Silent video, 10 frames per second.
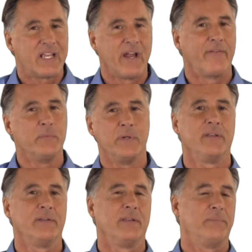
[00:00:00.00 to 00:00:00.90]

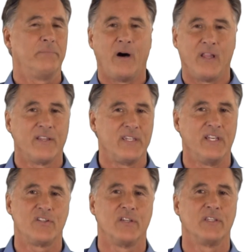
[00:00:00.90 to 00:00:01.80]
Government and
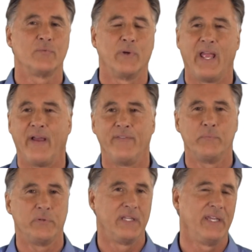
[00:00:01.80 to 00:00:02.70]
politicians would have
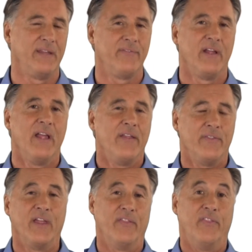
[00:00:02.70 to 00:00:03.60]
you believe
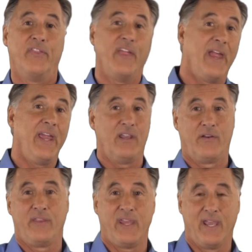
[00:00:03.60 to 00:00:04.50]
that they
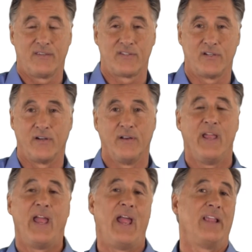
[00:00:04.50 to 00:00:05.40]
are the answer,
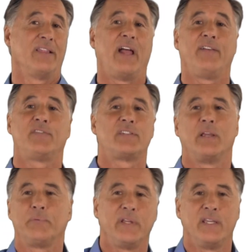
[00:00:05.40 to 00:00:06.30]
and life
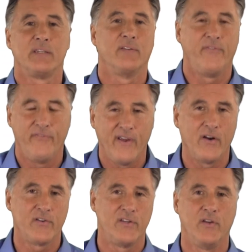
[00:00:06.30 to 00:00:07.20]
simply isn't
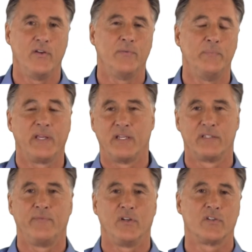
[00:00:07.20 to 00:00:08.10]
fair to you
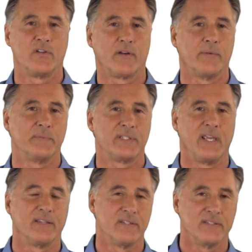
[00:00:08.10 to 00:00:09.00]
because of your
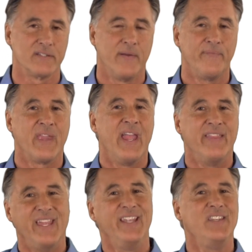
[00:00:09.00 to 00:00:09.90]
circumstances.
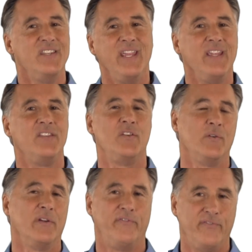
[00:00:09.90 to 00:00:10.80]
They need
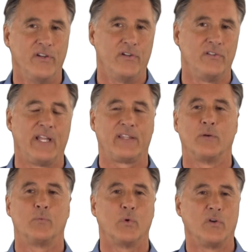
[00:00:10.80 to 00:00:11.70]
you to feel like
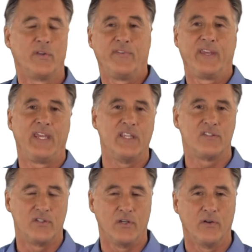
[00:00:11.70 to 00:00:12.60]
the world is
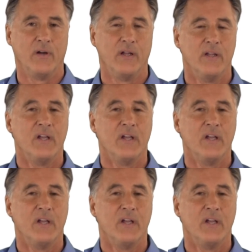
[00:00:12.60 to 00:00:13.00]
against you.